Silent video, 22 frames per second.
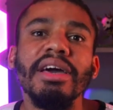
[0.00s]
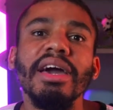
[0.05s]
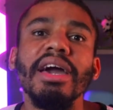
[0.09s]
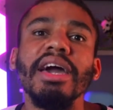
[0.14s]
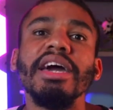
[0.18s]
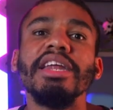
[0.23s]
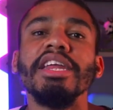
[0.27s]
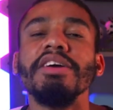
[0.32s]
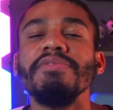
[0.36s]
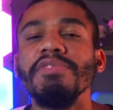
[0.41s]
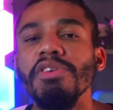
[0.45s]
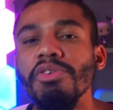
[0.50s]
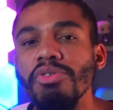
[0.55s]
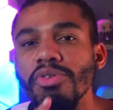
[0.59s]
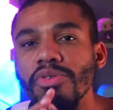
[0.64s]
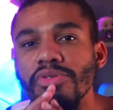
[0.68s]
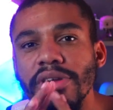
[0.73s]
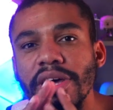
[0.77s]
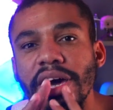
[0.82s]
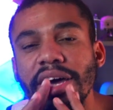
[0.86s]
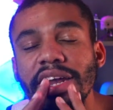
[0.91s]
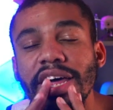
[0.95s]
And if you
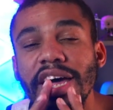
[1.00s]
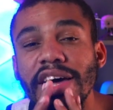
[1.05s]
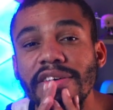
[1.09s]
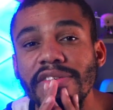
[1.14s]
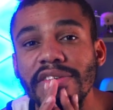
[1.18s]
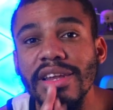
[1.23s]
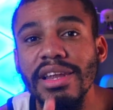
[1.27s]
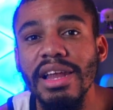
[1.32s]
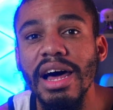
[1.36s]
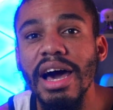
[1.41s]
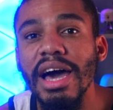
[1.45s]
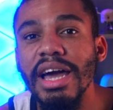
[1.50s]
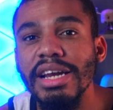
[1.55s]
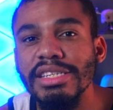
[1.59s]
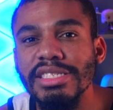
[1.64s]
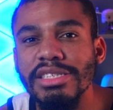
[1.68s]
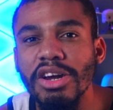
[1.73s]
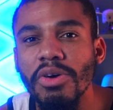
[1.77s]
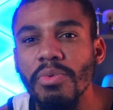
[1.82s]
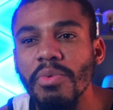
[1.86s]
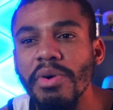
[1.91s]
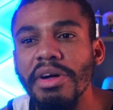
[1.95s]
do not have clients
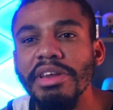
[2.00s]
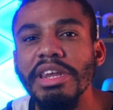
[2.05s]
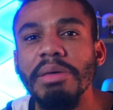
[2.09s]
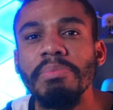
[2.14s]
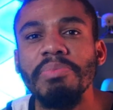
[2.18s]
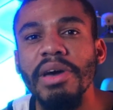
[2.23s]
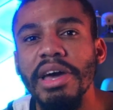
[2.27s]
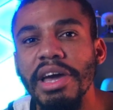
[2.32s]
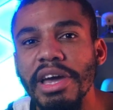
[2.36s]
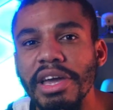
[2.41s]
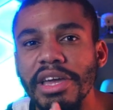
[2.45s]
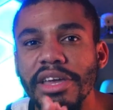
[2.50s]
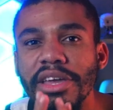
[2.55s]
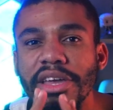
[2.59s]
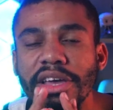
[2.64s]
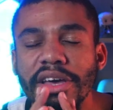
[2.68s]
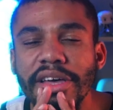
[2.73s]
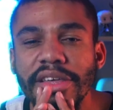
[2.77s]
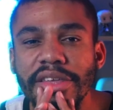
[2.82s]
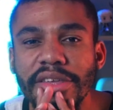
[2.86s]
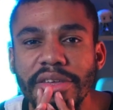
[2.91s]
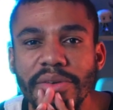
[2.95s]
that are willing to pay
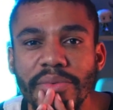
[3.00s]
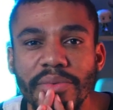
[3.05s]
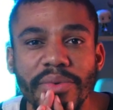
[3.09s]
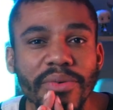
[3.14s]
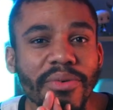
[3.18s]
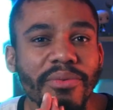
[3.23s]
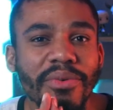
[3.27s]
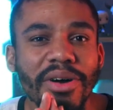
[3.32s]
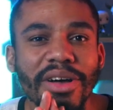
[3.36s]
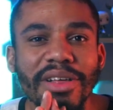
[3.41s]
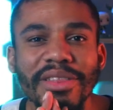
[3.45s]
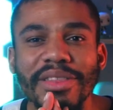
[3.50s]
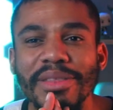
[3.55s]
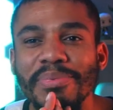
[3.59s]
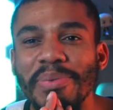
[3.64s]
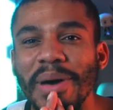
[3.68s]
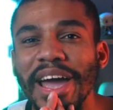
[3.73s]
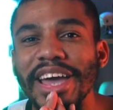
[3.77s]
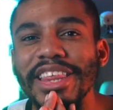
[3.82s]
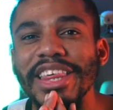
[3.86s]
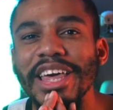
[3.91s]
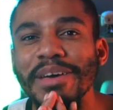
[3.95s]

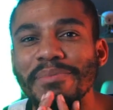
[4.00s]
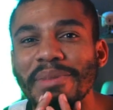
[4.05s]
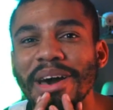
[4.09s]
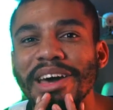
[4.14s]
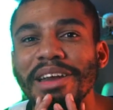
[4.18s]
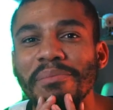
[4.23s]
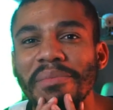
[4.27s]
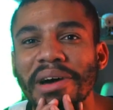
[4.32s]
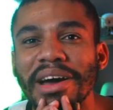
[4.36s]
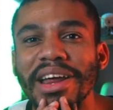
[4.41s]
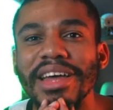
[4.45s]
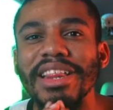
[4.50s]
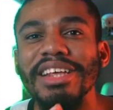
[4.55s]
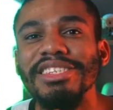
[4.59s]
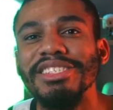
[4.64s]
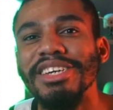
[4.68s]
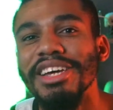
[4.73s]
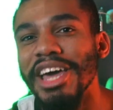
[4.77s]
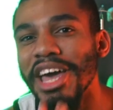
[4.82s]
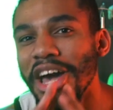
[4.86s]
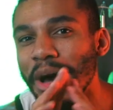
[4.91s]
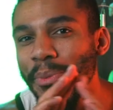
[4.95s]
the amount of money
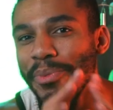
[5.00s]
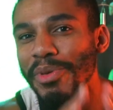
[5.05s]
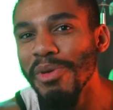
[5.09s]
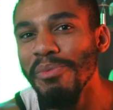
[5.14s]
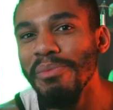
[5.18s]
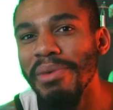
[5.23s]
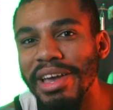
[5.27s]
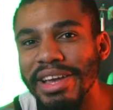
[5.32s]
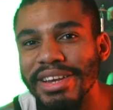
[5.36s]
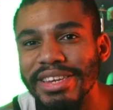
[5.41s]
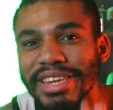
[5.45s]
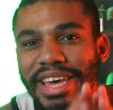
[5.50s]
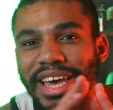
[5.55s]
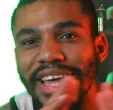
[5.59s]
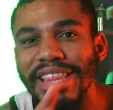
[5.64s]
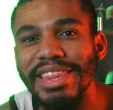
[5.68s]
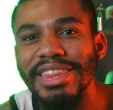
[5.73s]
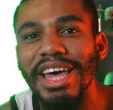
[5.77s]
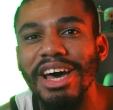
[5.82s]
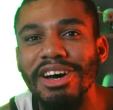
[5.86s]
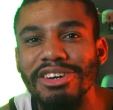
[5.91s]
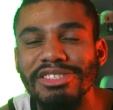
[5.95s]
that's going to help you make
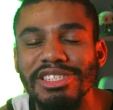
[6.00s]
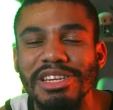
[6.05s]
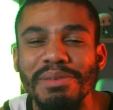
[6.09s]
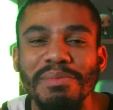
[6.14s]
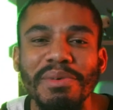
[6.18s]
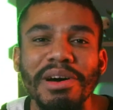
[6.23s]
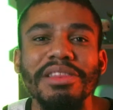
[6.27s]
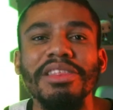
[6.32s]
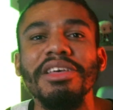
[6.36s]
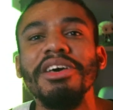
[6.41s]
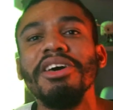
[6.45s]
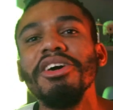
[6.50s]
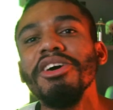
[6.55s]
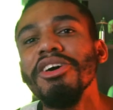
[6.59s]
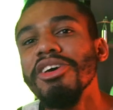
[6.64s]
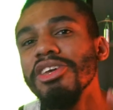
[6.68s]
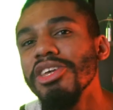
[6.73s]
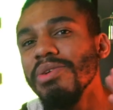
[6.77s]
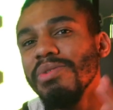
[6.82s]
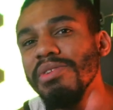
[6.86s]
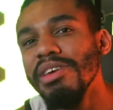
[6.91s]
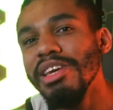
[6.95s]
$10,000 a month,
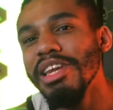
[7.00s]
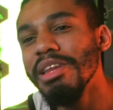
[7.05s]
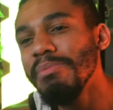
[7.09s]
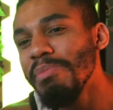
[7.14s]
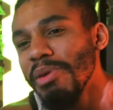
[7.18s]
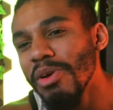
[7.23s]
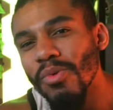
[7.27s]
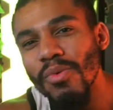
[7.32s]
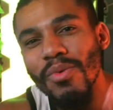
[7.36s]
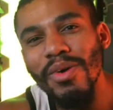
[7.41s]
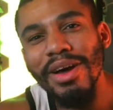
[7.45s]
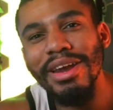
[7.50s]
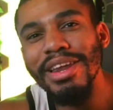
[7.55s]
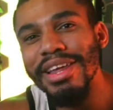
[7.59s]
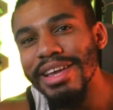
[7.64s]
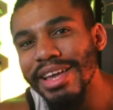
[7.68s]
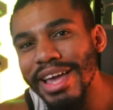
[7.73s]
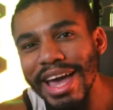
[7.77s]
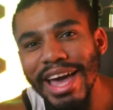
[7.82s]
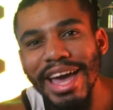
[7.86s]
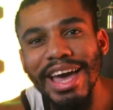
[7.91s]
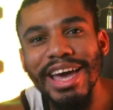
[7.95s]
you need to be
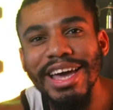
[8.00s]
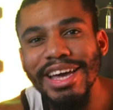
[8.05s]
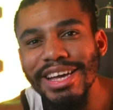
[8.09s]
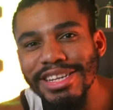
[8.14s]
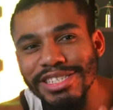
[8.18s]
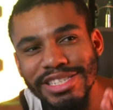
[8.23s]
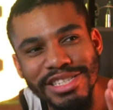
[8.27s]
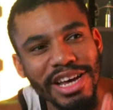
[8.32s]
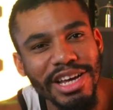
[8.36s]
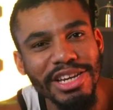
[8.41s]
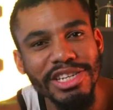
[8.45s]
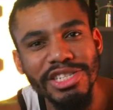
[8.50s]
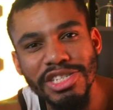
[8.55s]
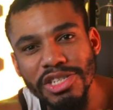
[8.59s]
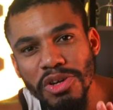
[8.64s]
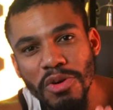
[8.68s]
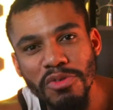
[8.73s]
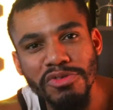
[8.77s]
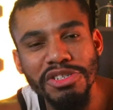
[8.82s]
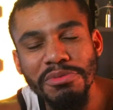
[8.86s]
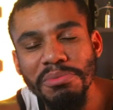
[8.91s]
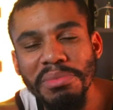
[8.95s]
running ads on
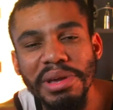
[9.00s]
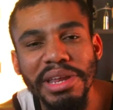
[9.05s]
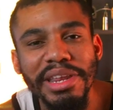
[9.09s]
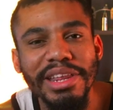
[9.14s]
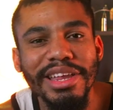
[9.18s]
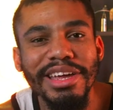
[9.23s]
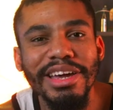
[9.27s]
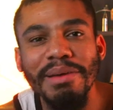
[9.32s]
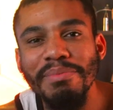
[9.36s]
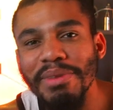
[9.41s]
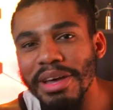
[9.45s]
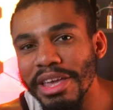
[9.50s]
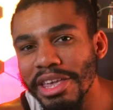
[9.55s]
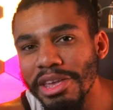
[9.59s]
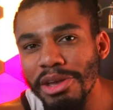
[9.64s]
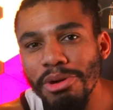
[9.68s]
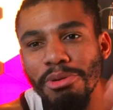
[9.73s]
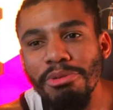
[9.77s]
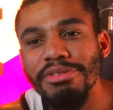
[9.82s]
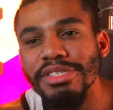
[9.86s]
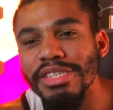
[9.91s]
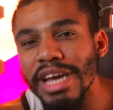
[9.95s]
social media. I'm a
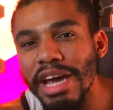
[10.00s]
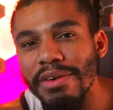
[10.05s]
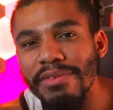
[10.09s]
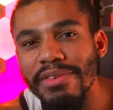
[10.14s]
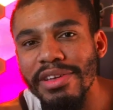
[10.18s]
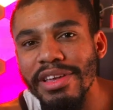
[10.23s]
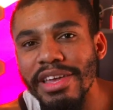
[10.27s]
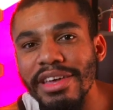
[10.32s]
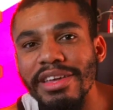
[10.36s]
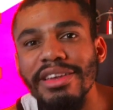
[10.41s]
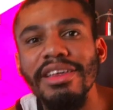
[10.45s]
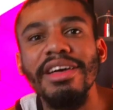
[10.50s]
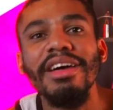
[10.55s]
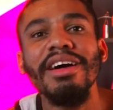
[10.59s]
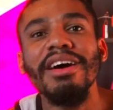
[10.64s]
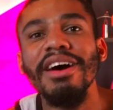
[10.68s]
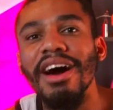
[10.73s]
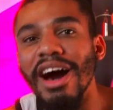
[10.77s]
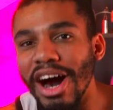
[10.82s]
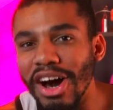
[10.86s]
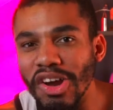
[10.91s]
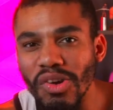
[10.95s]
huge advocate
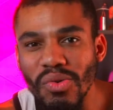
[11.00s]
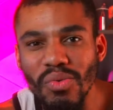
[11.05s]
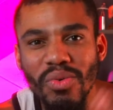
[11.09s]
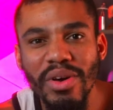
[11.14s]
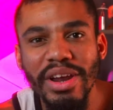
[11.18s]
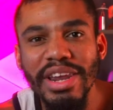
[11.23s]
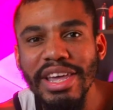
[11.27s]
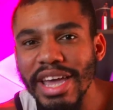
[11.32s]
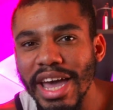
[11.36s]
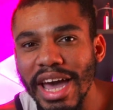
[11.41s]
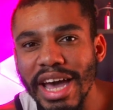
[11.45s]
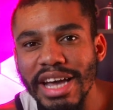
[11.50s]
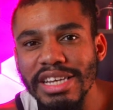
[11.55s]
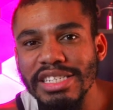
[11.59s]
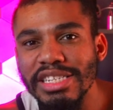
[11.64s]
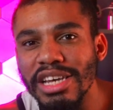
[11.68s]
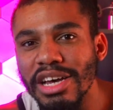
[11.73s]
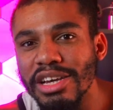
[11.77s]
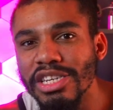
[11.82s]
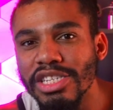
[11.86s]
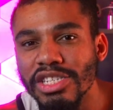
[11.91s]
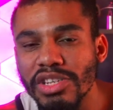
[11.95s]
on running
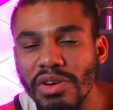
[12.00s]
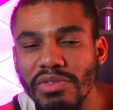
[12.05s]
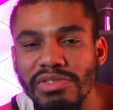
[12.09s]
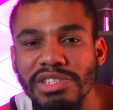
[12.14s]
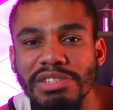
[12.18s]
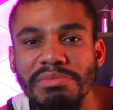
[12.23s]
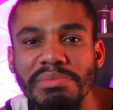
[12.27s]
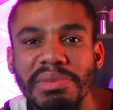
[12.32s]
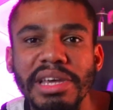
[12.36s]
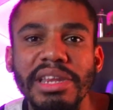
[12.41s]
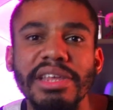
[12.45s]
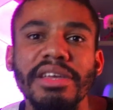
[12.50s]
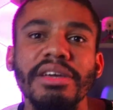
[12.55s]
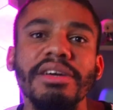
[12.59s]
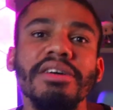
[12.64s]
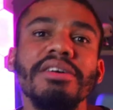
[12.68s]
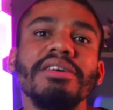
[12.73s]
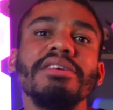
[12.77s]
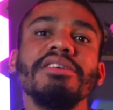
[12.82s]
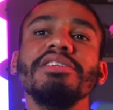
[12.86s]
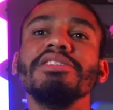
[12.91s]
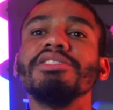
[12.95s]
ads on social
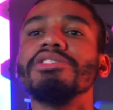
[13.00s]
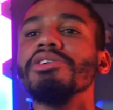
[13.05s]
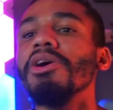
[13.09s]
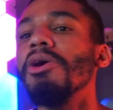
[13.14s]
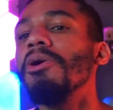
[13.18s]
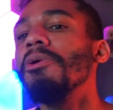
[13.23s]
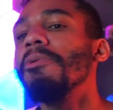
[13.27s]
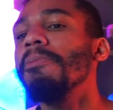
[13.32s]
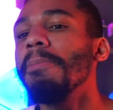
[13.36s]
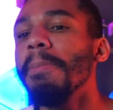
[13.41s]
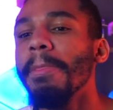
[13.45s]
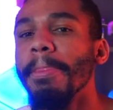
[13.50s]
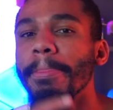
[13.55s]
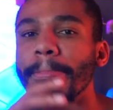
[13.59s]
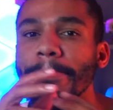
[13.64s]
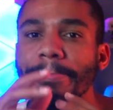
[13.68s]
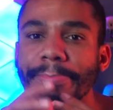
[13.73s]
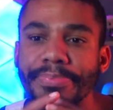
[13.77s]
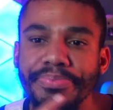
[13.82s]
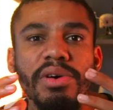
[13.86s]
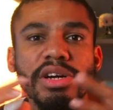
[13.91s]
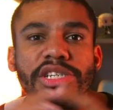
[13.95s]
media. So
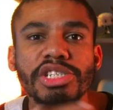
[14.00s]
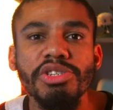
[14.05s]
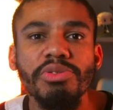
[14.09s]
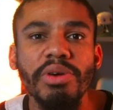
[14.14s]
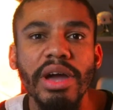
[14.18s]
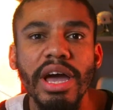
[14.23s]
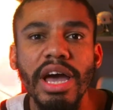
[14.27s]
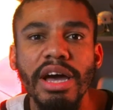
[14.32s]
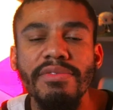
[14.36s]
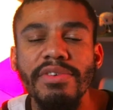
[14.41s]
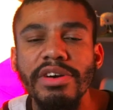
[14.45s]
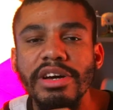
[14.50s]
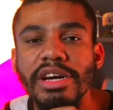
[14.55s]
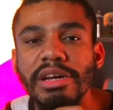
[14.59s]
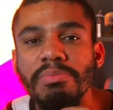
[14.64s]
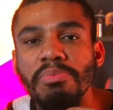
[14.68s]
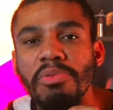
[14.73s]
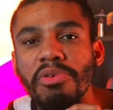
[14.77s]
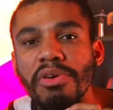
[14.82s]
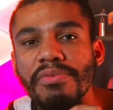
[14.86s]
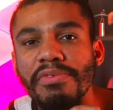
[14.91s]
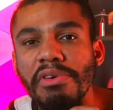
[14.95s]
once you have a
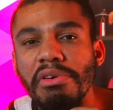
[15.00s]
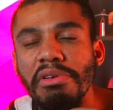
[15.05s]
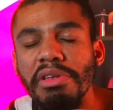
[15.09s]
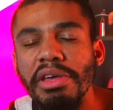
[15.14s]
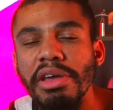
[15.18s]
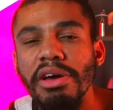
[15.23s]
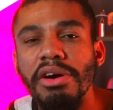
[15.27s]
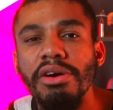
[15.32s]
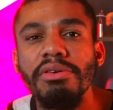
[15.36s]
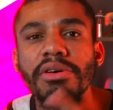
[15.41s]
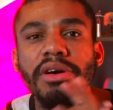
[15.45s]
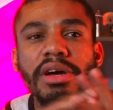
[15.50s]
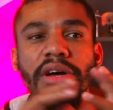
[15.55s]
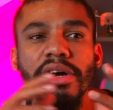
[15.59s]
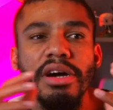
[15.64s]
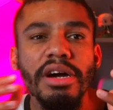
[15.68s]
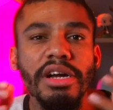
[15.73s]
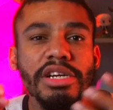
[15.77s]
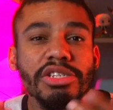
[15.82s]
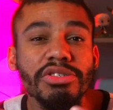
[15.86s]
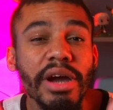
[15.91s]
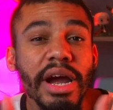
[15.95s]
good portfolio,
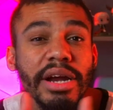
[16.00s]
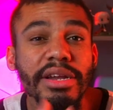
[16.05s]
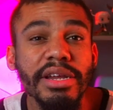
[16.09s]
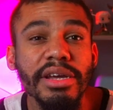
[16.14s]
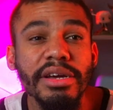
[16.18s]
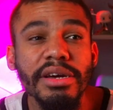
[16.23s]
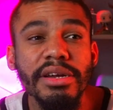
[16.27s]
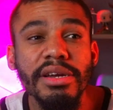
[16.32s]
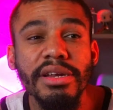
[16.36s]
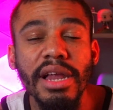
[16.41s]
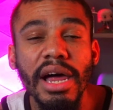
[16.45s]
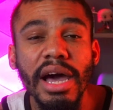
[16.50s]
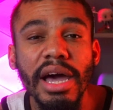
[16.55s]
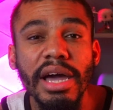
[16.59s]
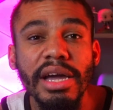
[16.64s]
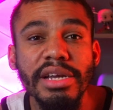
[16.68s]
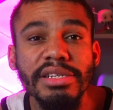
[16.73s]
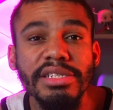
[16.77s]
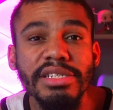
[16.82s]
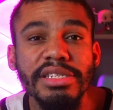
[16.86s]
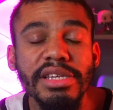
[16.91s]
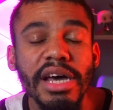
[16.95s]
attracting good
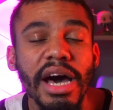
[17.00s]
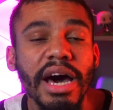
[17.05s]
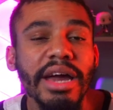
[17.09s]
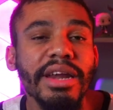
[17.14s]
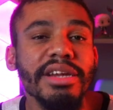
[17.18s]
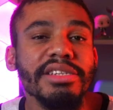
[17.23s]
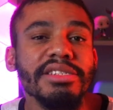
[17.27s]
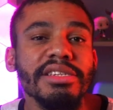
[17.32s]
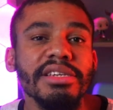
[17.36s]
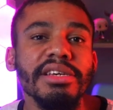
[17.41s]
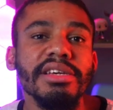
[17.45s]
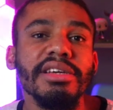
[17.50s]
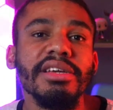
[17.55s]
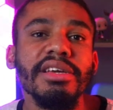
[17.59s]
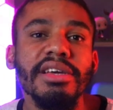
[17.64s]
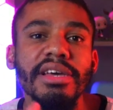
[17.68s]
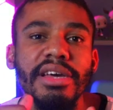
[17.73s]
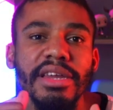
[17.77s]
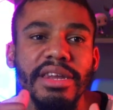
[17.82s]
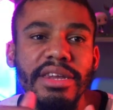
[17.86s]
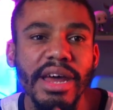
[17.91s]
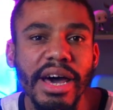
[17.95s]
clients is honestly
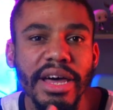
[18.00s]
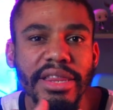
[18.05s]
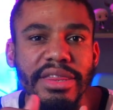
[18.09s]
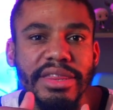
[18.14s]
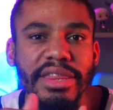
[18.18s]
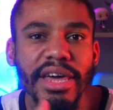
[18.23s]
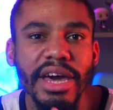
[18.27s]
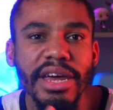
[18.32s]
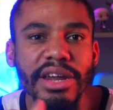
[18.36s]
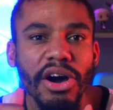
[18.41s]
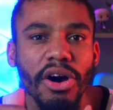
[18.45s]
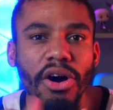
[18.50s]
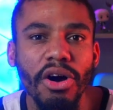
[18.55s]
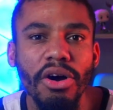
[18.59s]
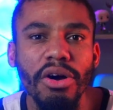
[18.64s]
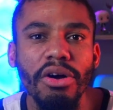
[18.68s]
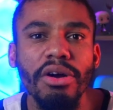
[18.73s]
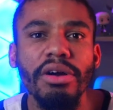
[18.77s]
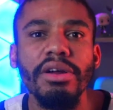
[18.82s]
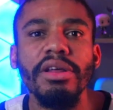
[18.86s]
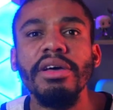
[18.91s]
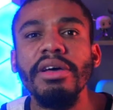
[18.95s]
not that
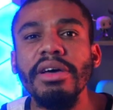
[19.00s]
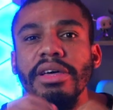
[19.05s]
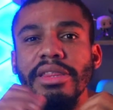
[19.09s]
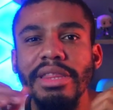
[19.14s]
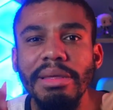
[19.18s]
hard.